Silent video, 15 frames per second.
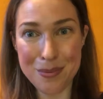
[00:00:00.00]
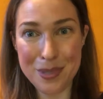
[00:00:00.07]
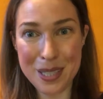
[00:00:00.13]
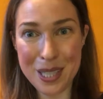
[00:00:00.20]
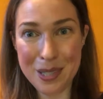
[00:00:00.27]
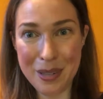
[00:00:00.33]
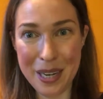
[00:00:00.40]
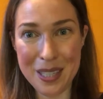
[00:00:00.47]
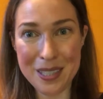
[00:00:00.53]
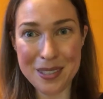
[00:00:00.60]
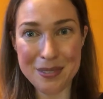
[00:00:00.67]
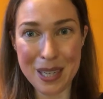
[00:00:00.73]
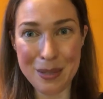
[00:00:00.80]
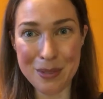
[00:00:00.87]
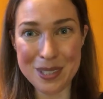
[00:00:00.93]
really great
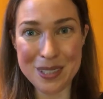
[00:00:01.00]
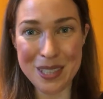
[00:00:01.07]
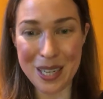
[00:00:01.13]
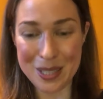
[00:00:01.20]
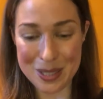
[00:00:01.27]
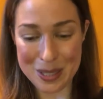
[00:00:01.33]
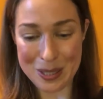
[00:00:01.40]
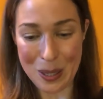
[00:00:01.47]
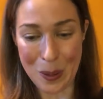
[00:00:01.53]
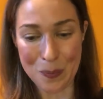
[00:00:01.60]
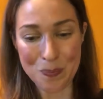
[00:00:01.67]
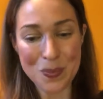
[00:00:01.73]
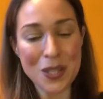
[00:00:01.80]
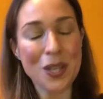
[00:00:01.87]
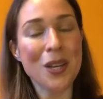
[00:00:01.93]
ones there. So
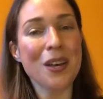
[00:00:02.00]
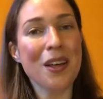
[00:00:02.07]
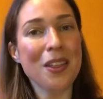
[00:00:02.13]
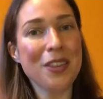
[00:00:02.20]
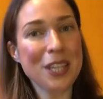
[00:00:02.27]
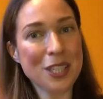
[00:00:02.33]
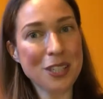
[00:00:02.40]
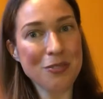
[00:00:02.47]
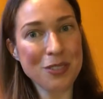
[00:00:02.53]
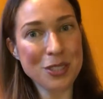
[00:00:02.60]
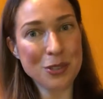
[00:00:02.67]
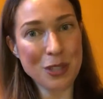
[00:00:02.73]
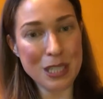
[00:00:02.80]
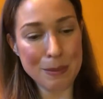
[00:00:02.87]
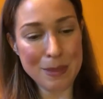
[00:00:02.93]
thank you for
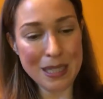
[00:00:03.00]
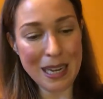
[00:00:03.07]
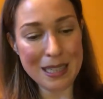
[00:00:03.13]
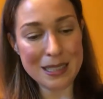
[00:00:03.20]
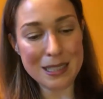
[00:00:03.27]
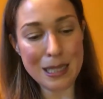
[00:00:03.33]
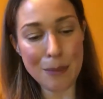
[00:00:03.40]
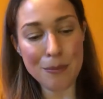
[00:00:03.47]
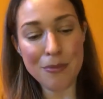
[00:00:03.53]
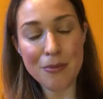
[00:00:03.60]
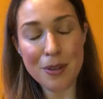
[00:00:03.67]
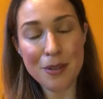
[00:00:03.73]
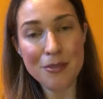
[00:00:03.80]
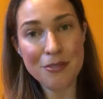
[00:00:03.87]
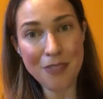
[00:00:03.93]
joining me on step
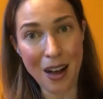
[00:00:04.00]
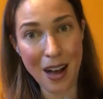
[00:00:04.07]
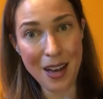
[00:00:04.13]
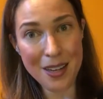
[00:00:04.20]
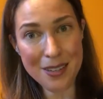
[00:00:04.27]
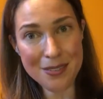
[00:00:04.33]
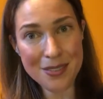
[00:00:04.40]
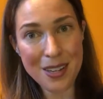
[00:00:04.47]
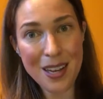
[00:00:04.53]
5.